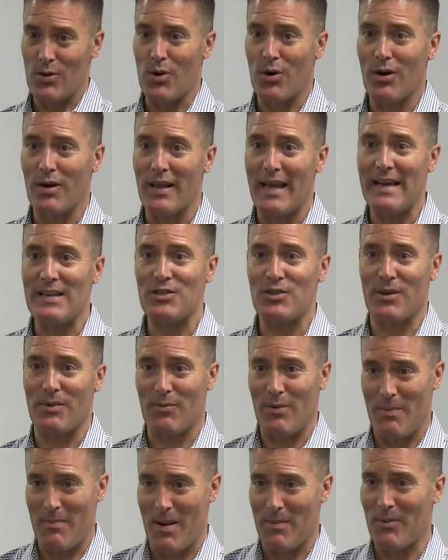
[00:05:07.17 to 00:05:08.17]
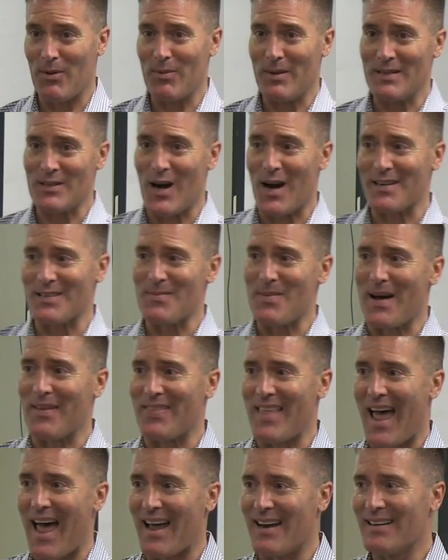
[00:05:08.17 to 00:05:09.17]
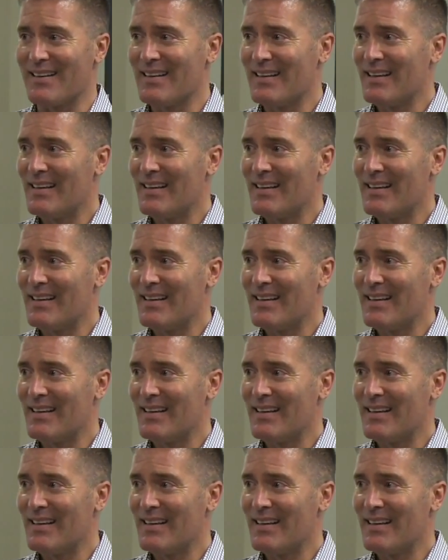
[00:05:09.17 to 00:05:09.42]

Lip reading: correlation, remember we talked about that.